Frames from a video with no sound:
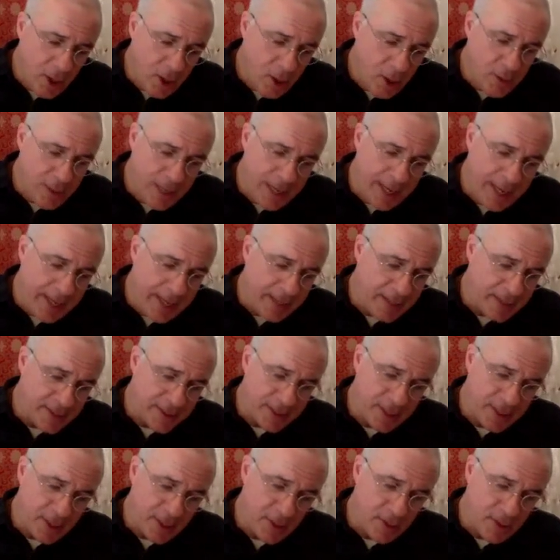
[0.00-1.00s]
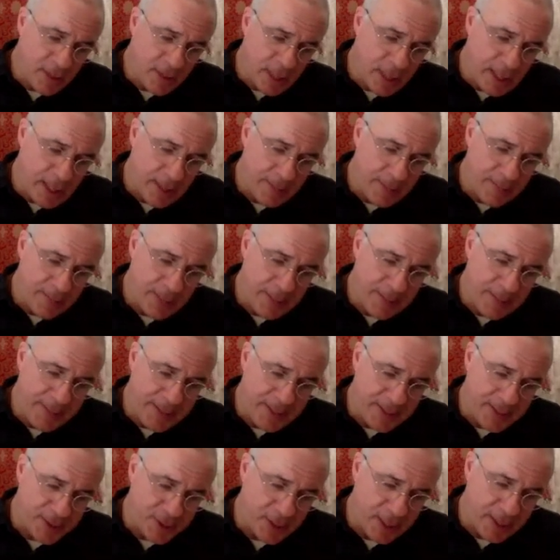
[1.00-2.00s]
Okay, so let me
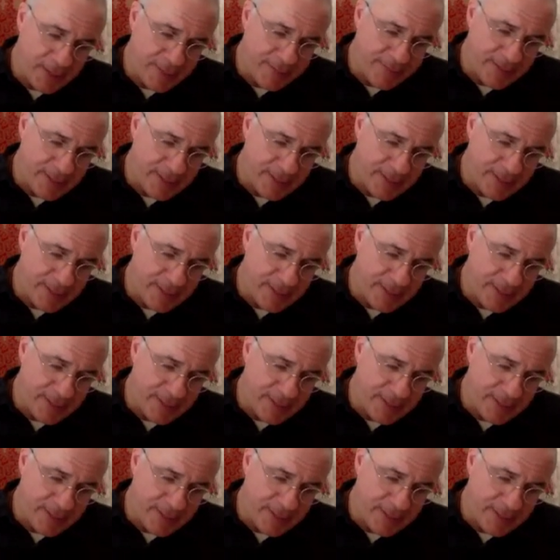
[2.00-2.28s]
just try and